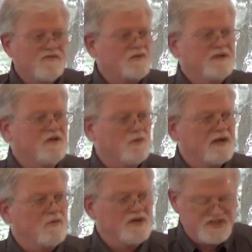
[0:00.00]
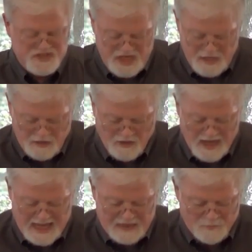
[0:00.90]
Because over a meal, we, we
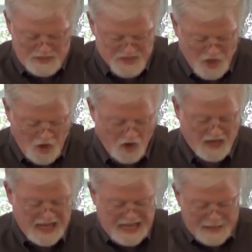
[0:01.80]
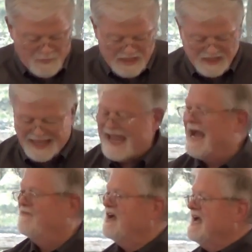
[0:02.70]
share and we talk and we
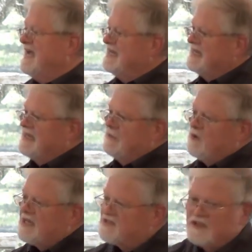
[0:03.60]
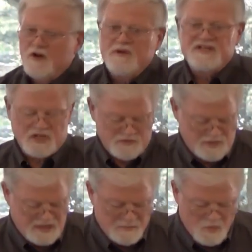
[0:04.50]
laugh and we get to know
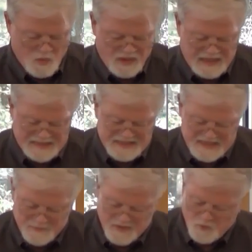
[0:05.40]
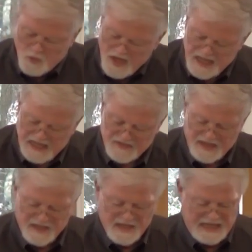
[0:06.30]
each other in a more intimate
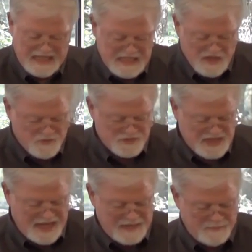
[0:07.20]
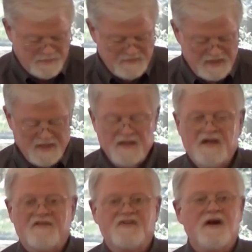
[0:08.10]
way than any other type
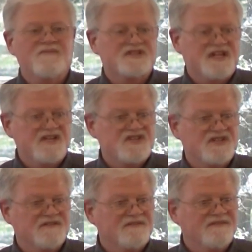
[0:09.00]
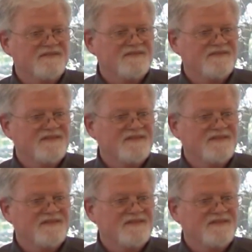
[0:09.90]
of conversation.